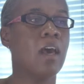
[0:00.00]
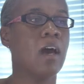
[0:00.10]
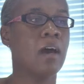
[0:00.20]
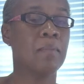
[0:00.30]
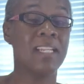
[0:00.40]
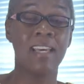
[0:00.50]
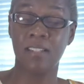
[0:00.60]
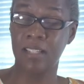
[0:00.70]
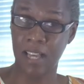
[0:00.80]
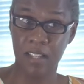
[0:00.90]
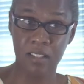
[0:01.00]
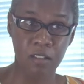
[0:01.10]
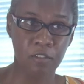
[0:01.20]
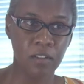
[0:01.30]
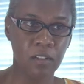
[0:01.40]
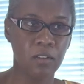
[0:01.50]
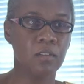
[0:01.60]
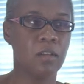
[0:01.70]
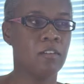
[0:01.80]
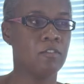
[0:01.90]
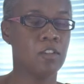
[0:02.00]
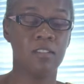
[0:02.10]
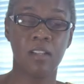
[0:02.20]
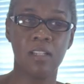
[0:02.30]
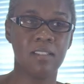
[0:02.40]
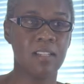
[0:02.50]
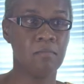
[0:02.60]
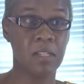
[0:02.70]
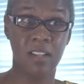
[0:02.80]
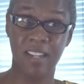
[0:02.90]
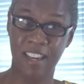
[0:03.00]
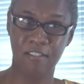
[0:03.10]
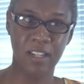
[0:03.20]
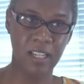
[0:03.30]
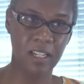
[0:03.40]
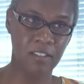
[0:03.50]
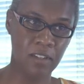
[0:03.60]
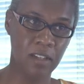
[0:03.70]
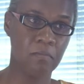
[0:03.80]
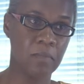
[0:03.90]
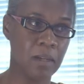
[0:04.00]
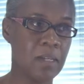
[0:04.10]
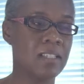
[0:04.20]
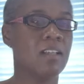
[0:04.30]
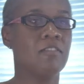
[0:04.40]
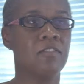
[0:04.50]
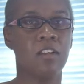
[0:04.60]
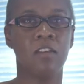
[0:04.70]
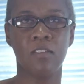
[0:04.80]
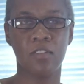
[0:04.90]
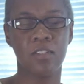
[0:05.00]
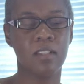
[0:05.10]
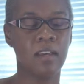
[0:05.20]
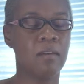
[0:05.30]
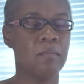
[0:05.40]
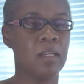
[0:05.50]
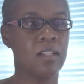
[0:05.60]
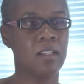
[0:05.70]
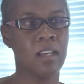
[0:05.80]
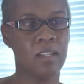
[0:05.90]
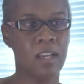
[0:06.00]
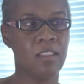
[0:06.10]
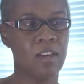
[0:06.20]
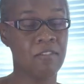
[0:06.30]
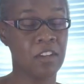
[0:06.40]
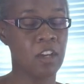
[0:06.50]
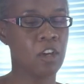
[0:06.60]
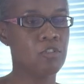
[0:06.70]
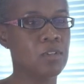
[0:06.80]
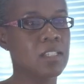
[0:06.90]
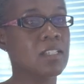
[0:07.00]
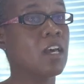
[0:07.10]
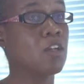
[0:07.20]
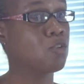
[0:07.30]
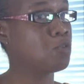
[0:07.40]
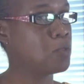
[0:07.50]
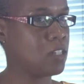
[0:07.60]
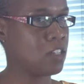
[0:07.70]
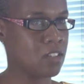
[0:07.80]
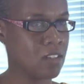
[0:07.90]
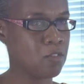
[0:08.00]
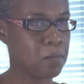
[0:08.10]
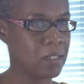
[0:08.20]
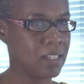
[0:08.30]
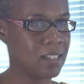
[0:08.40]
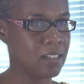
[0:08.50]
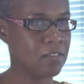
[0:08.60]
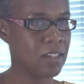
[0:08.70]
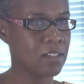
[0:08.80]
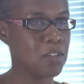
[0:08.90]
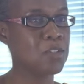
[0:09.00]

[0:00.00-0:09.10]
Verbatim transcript: Uh, but as it stands in the field, uh, for the studies that have been done here in Kilifi by myself and others um, in, in, other African countries, those mutations have not been identified.